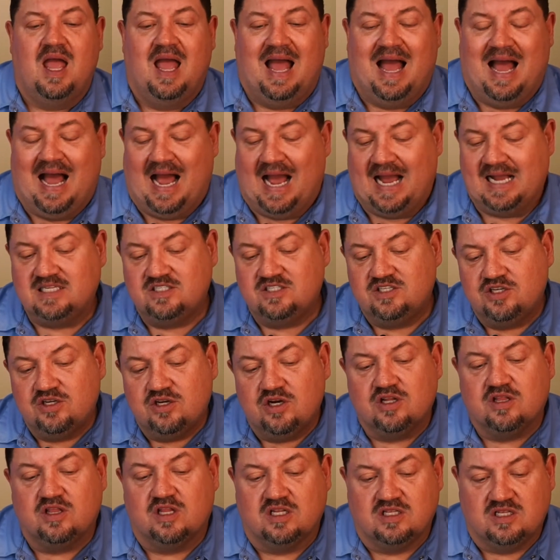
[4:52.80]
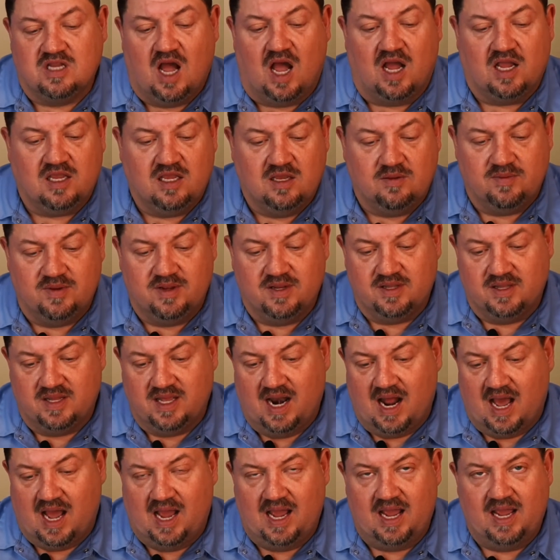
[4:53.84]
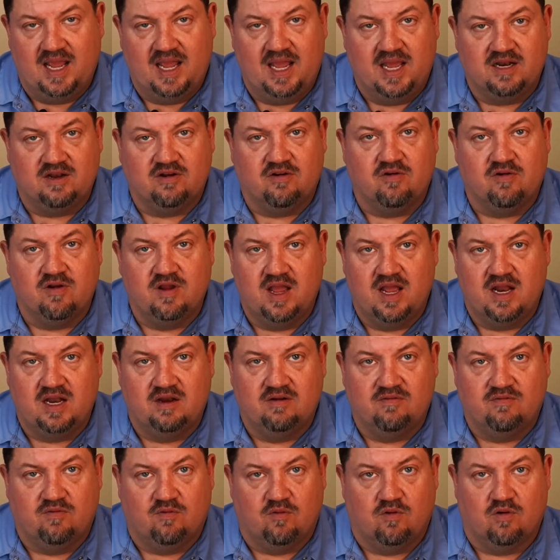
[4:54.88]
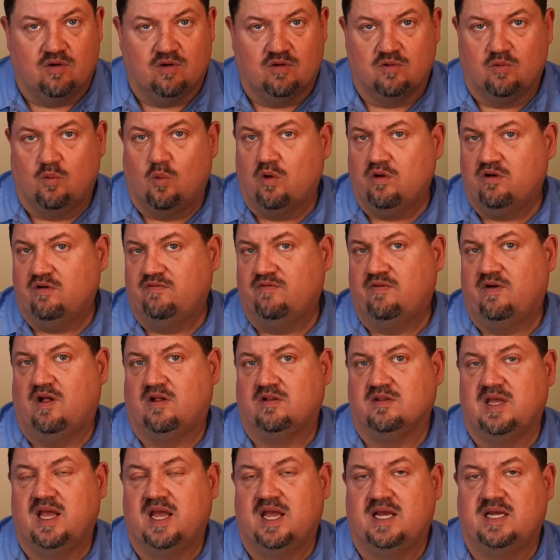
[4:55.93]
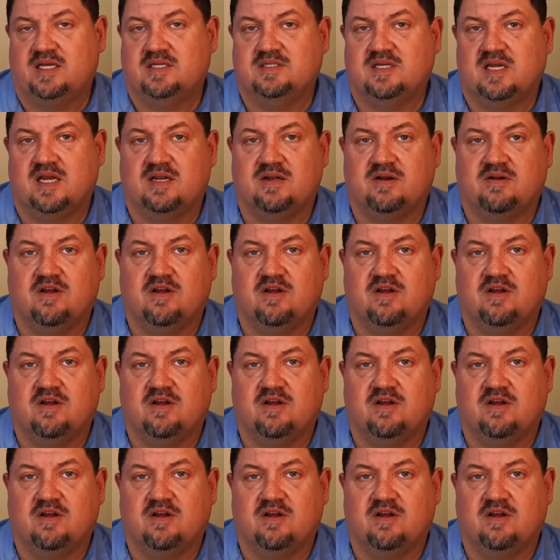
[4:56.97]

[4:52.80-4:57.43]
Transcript: I took the document that I had created for waterfall days and